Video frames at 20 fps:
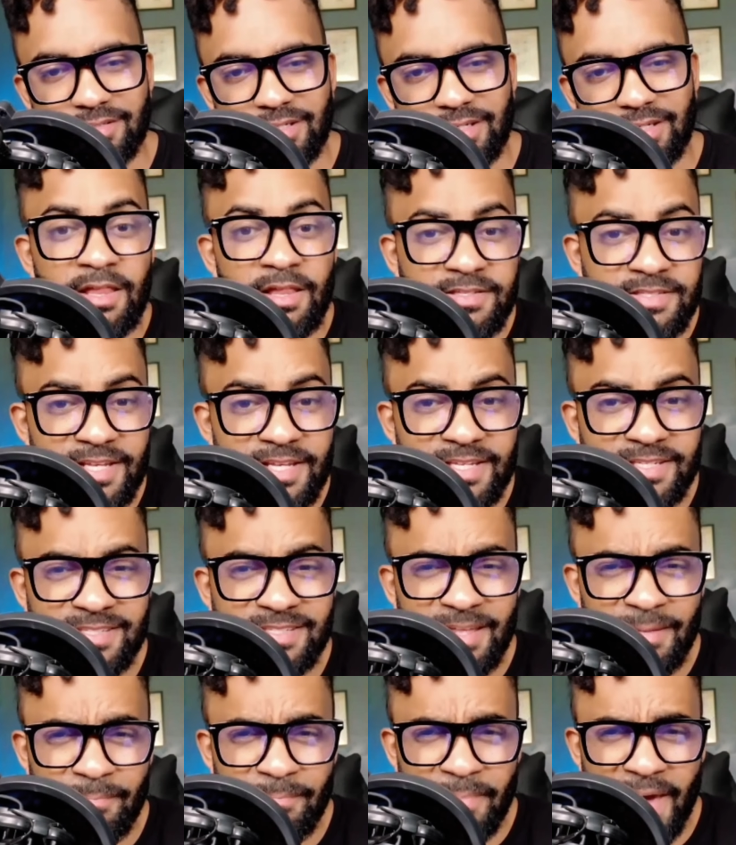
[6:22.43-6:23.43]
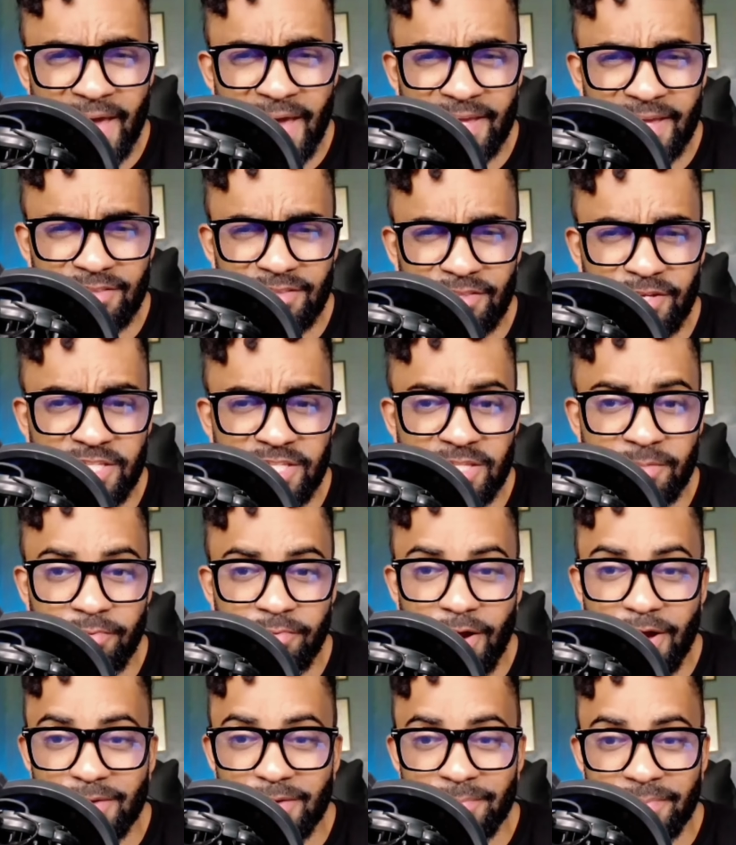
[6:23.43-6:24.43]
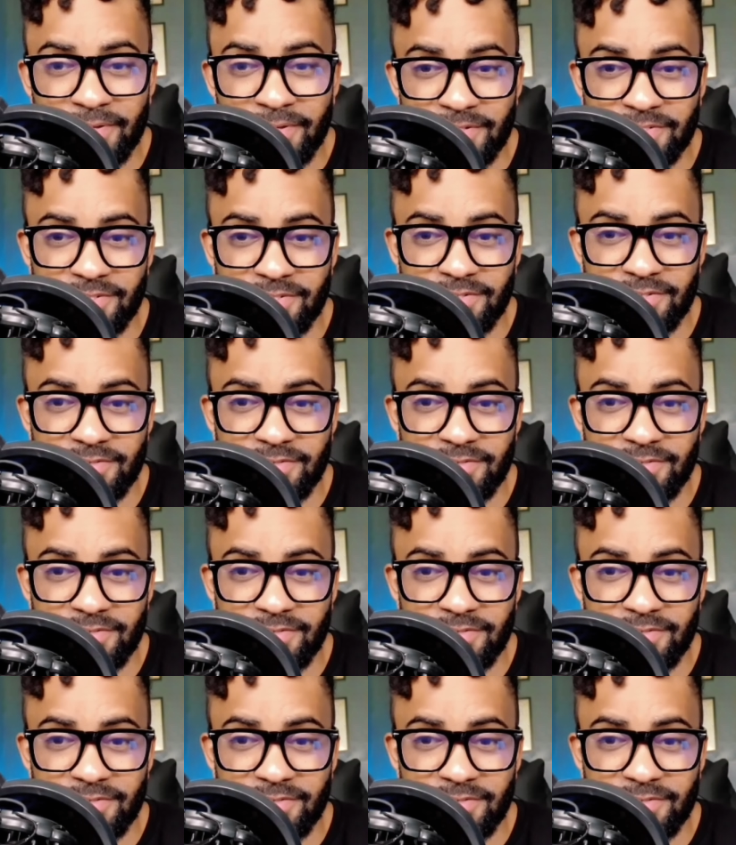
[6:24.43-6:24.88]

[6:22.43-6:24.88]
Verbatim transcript: let's take a step back and look at the broader picture.